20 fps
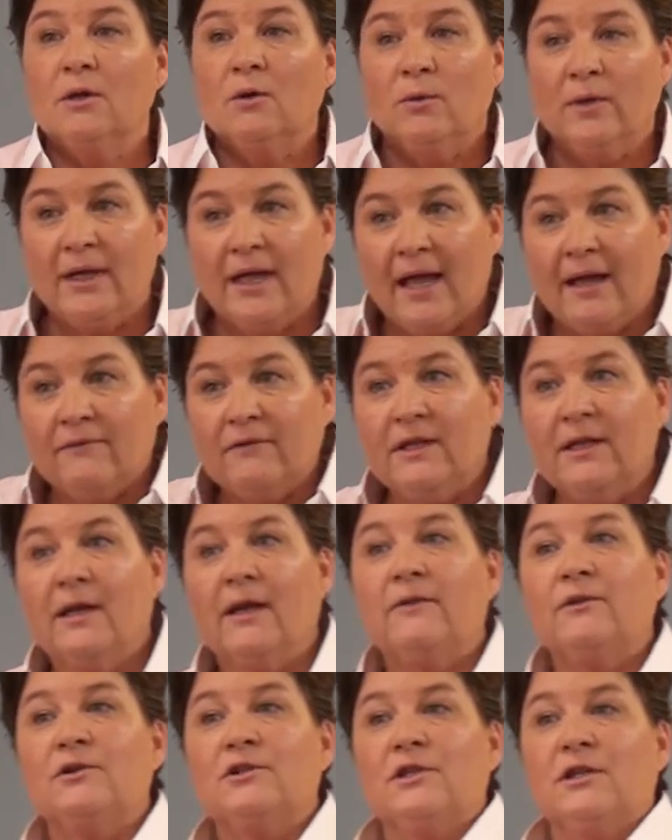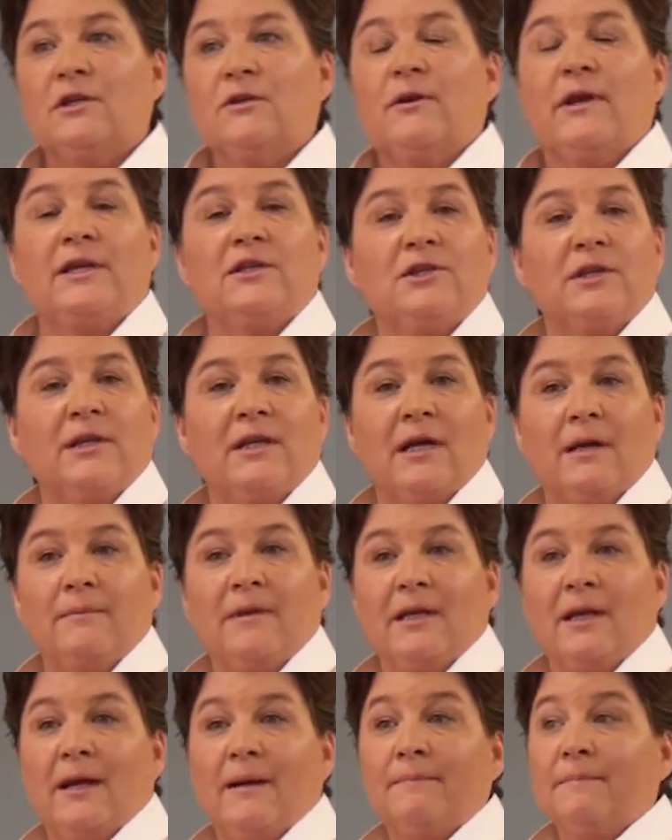We have the other generation
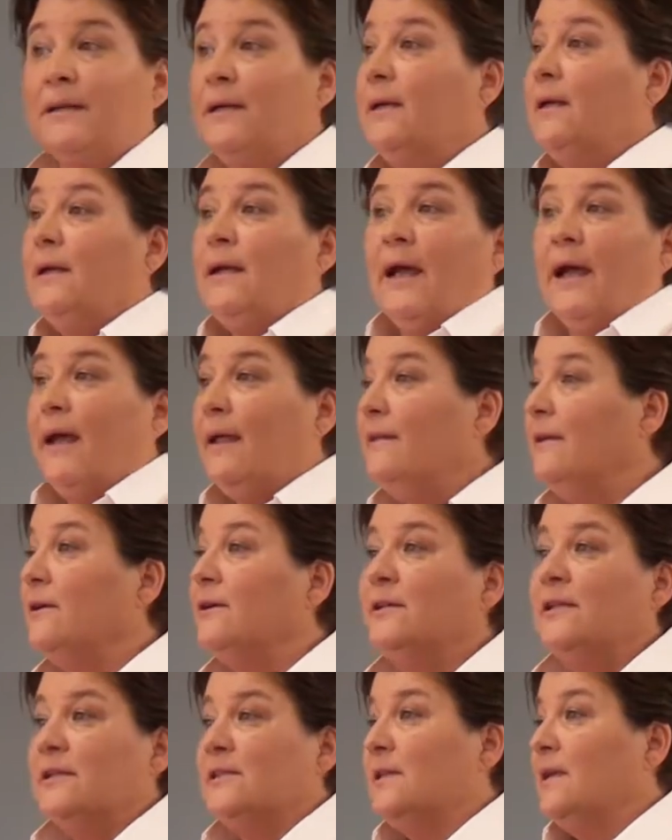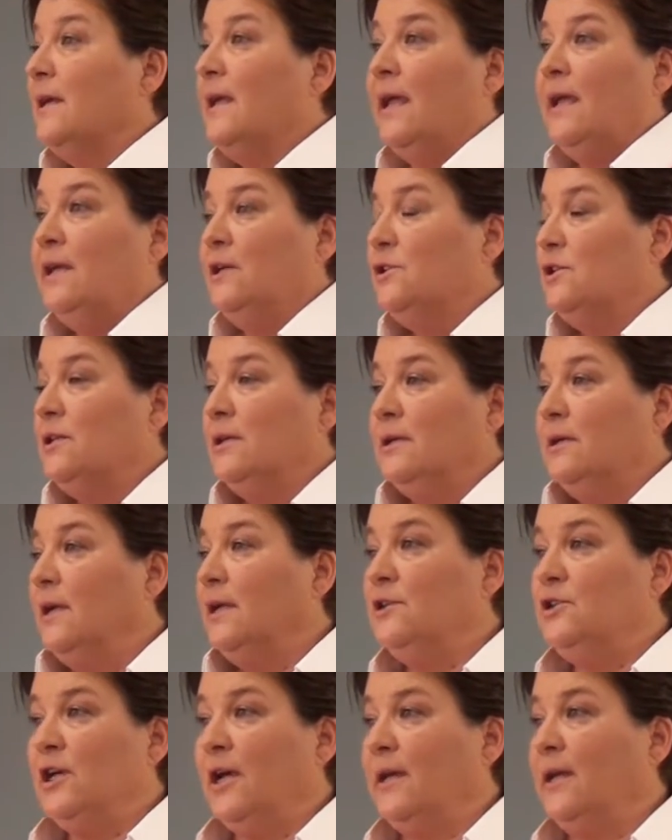coming up and they're disengaged
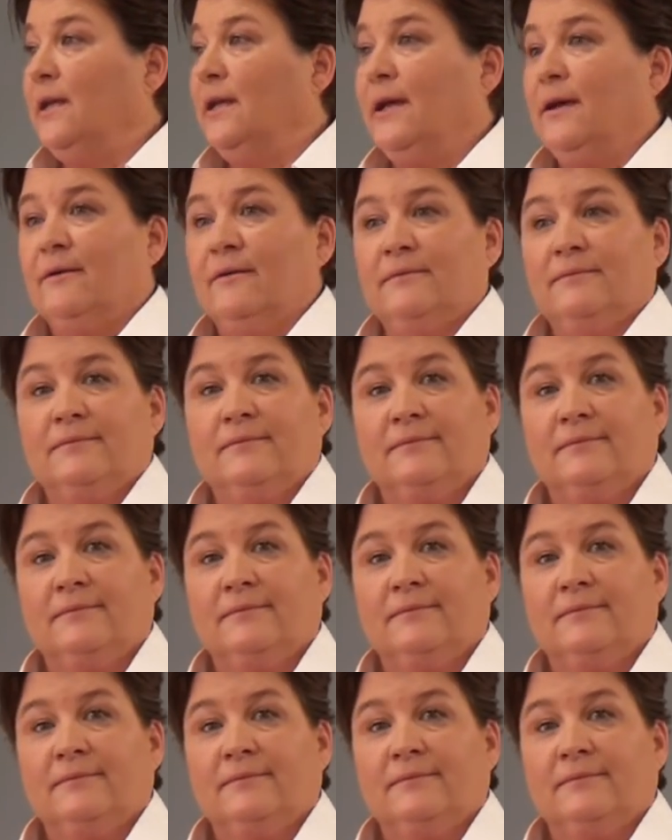and checking out.